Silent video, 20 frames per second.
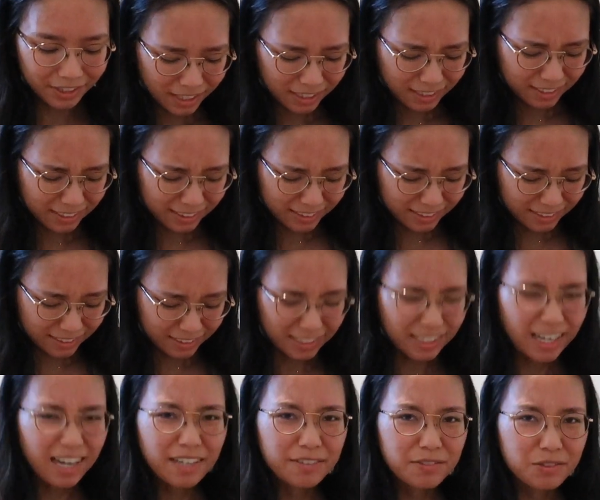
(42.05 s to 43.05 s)
I
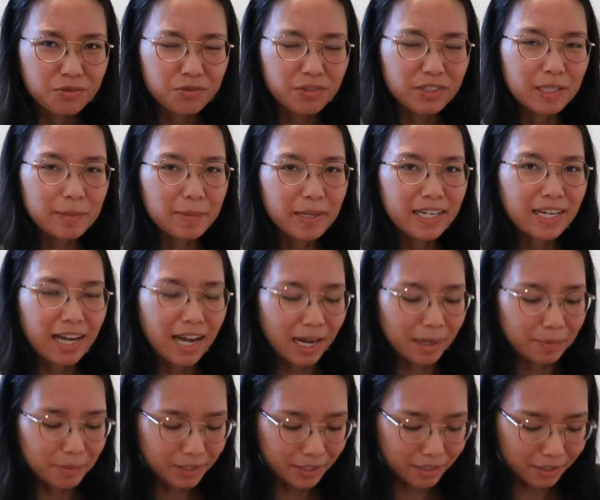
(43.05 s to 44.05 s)
have a really bad
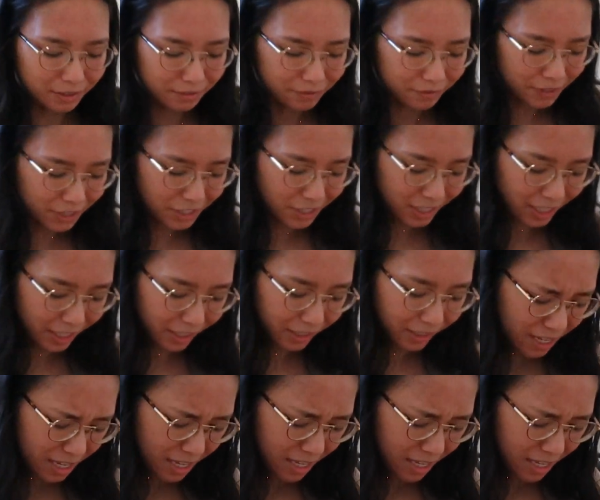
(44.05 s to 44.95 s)
habit of just like